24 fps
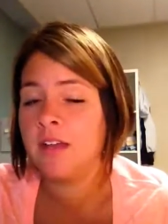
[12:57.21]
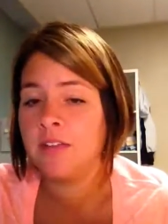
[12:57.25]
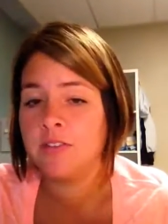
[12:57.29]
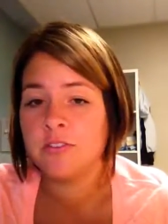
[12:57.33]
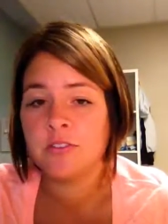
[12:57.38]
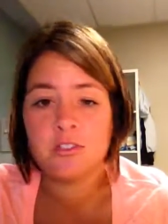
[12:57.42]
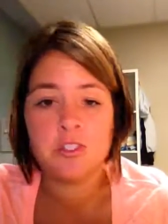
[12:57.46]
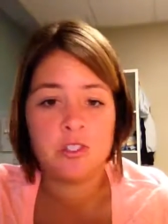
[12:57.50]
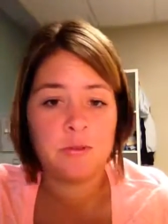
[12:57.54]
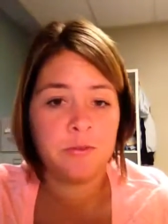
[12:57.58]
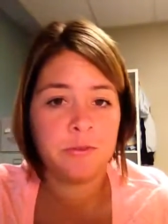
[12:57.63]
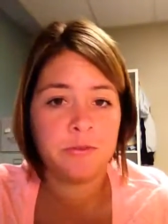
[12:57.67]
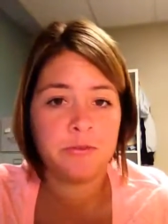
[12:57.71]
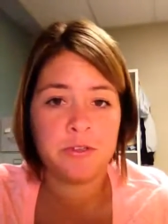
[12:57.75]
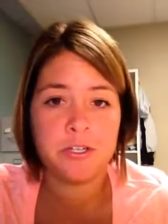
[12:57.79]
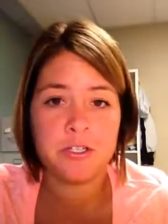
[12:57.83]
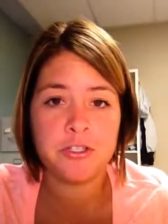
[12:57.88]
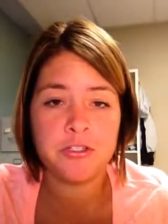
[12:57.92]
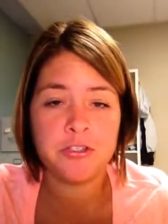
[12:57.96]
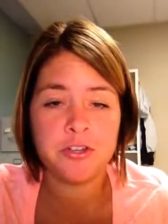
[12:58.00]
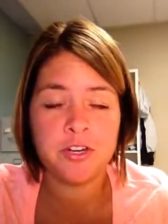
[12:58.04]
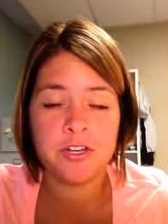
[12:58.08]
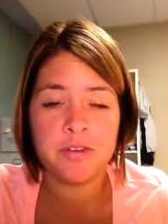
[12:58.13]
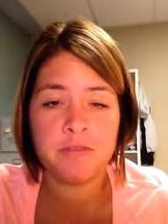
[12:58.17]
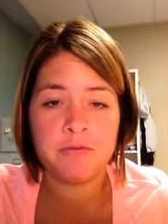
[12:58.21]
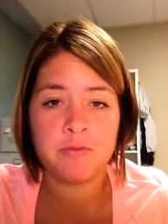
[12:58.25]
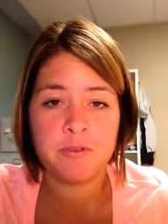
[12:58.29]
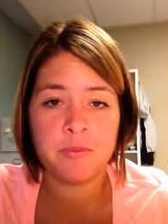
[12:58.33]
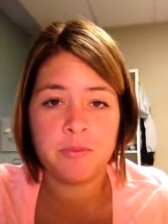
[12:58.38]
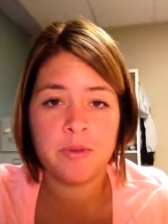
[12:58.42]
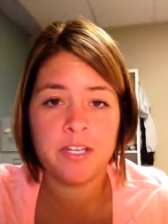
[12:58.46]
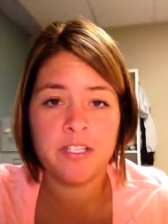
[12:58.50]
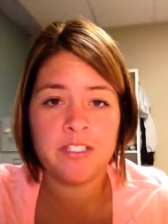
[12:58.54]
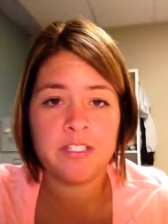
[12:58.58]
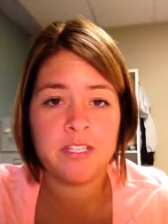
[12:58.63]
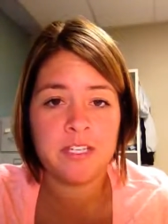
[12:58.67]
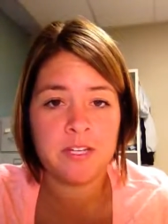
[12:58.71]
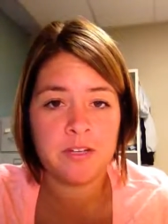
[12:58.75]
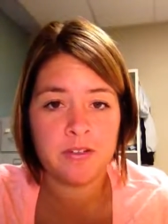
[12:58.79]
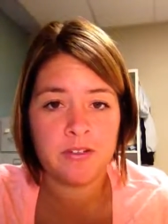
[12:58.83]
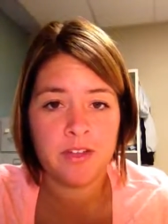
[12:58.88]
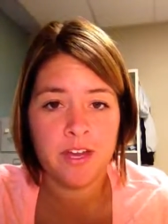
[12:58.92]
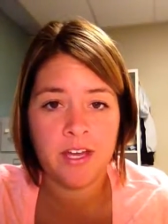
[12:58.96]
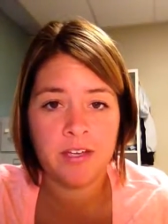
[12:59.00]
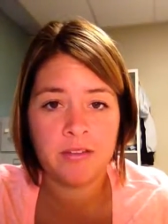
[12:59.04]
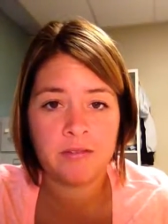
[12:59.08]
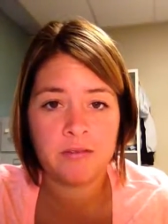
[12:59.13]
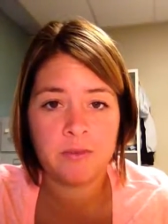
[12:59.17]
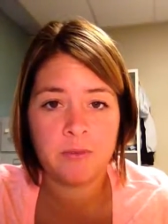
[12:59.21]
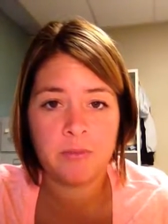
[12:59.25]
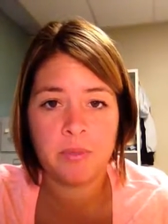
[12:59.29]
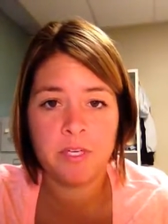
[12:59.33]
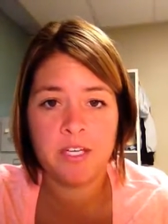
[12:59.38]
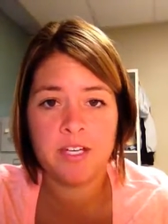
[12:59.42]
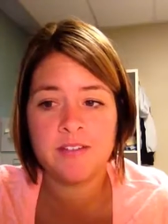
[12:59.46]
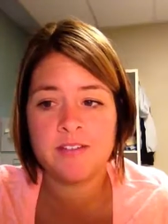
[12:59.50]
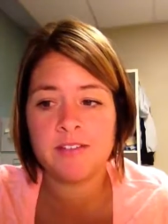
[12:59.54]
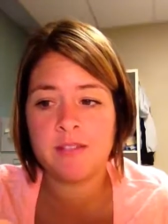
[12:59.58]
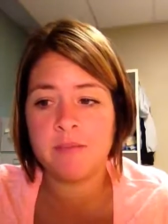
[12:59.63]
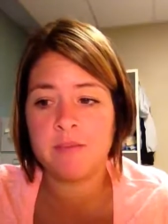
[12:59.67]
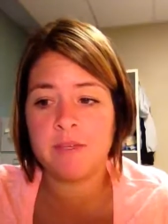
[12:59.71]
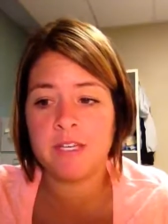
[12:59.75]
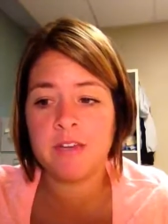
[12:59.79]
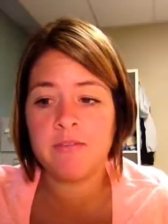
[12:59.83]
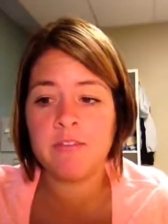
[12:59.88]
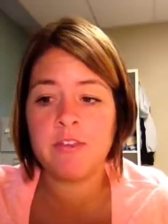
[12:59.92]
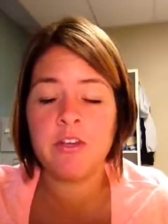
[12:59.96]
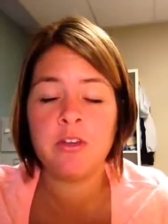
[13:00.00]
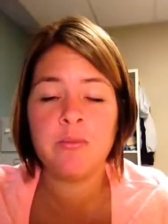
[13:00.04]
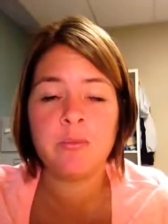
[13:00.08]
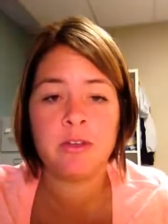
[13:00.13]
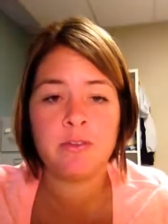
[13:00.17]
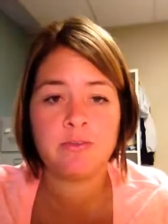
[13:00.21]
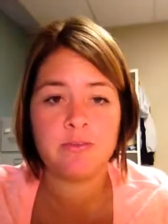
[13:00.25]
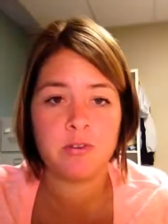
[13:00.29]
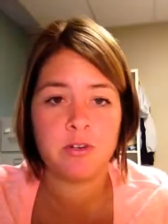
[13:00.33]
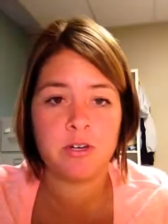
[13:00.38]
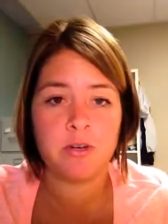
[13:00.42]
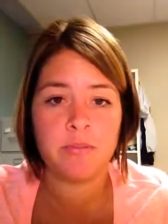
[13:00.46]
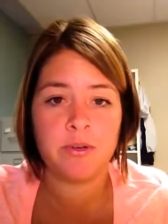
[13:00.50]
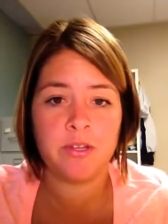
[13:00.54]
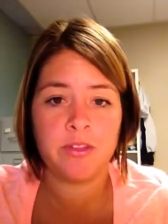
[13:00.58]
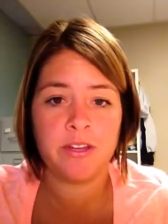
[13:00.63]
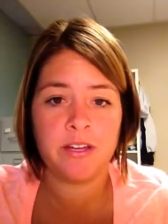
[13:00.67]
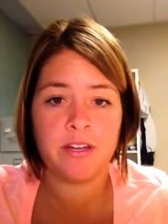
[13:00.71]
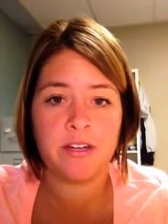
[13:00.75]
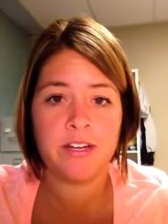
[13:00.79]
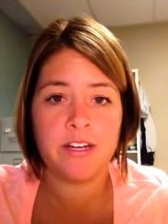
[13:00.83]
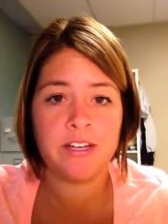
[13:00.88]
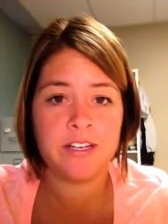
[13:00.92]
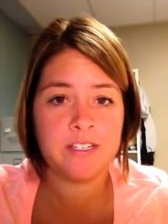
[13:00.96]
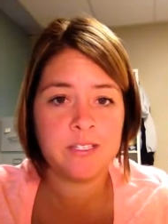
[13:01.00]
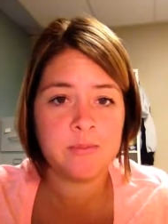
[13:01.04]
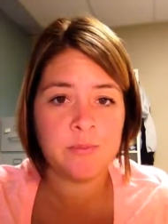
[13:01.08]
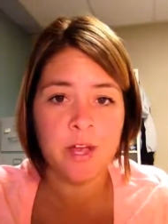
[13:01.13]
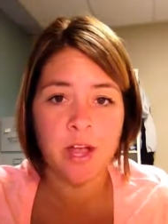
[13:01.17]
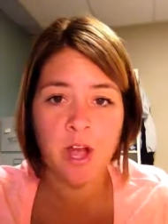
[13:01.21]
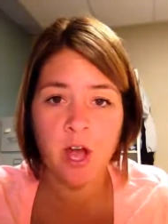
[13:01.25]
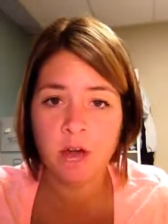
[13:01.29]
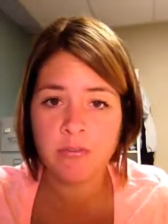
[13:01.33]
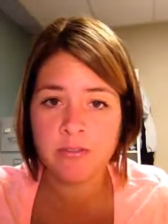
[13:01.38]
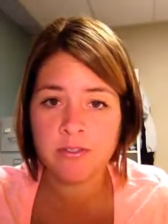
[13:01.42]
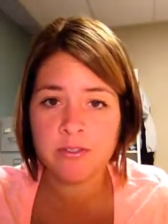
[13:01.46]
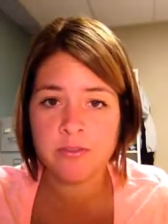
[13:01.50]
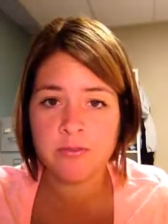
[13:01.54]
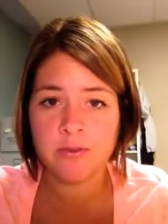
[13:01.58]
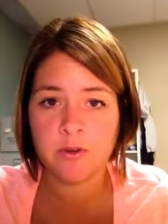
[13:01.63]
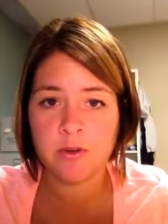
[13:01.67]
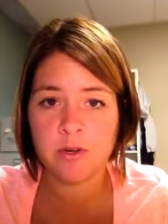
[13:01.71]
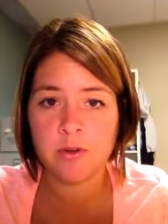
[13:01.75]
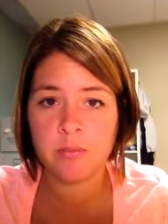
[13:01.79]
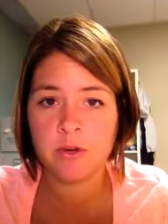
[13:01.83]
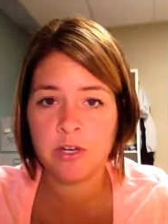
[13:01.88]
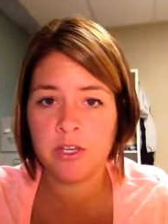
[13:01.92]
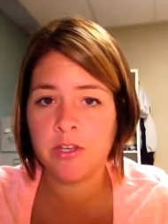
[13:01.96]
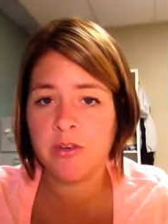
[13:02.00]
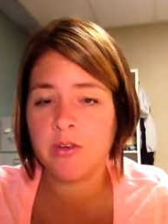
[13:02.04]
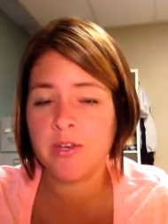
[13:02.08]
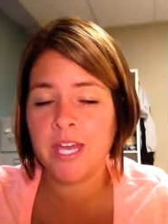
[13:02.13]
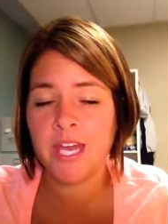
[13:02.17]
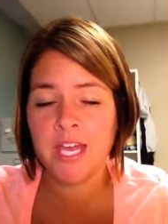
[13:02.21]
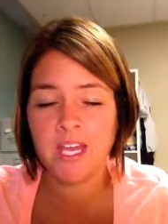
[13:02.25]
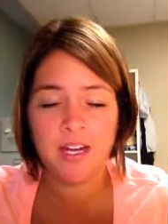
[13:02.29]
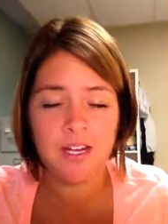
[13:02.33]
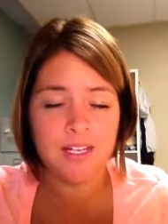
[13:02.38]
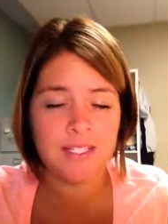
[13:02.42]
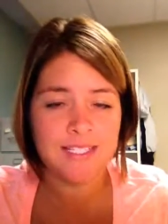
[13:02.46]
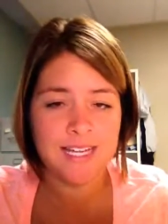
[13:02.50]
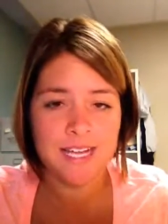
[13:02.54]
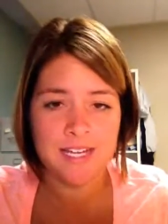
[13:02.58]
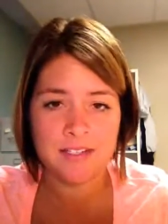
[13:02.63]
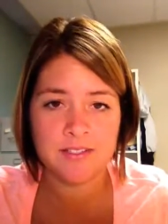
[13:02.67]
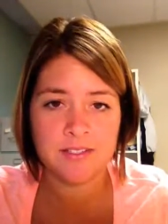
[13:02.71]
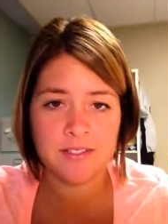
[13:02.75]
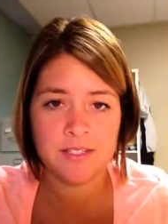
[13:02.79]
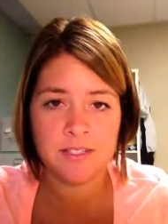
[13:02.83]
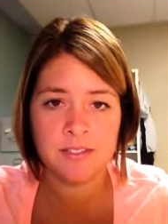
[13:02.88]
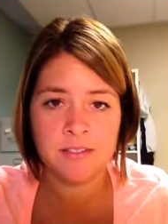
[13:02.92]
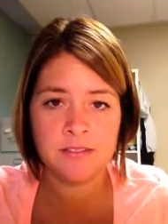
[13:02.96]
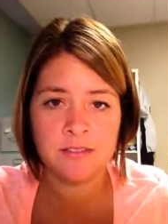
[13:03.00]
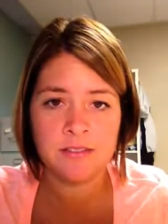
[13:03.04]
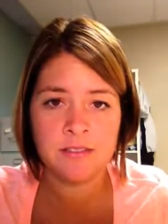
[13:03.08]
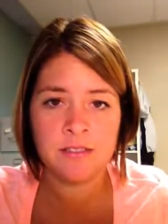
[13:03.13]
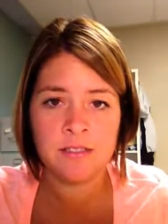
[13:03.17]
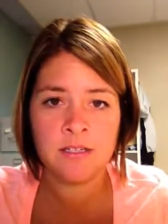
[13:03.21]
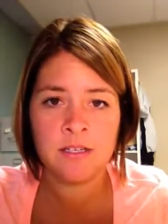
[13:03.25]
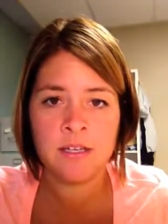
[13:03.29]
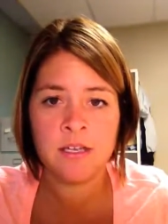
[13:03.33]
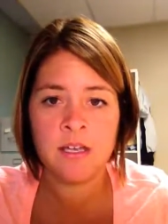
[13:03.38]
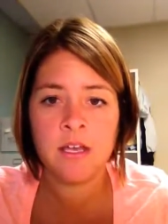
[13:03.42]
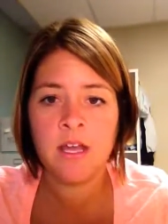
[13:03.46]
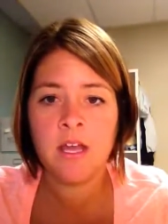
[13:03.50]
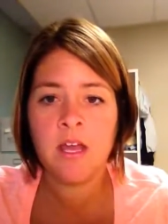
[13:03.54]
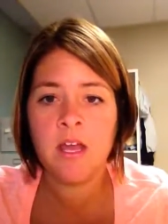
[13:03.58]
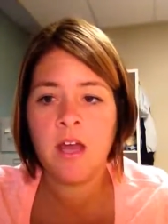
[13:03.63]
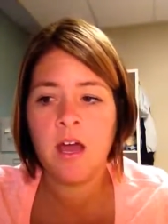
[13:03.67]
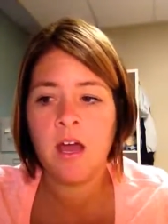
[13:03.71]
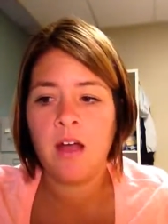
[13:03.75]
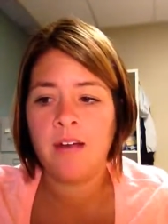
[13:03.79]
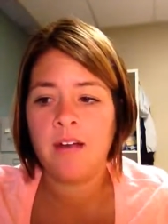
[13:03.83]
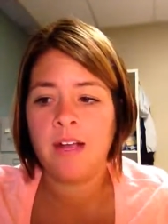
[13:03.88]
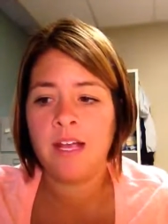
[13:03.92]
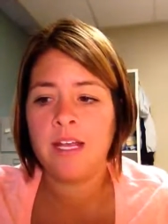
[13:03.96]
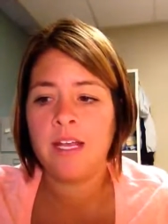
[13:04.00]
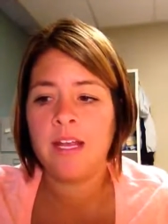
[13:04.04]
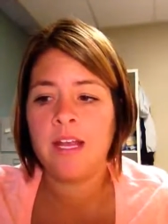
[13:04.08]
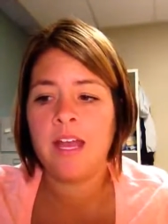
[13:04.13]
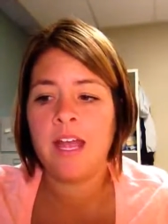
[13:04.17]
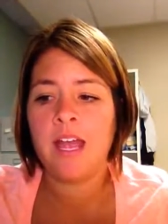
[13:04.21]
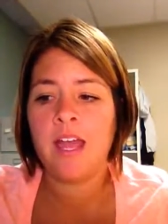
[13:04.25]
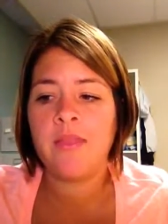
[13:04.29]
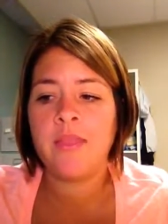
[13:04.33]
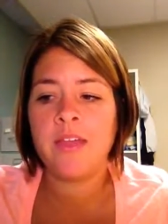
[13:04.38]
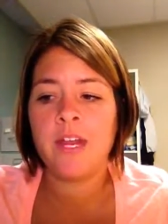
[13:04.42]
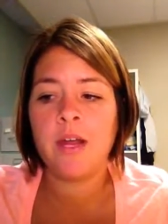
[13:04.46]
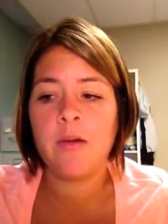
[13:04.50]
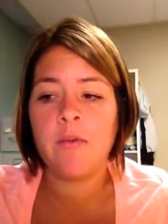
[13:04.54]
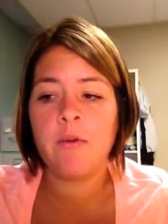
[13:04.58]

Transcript: Super frustrating for me to hear that because I'm giving you my phone number there. It is my office phone number. You cannot text it. All right, and then I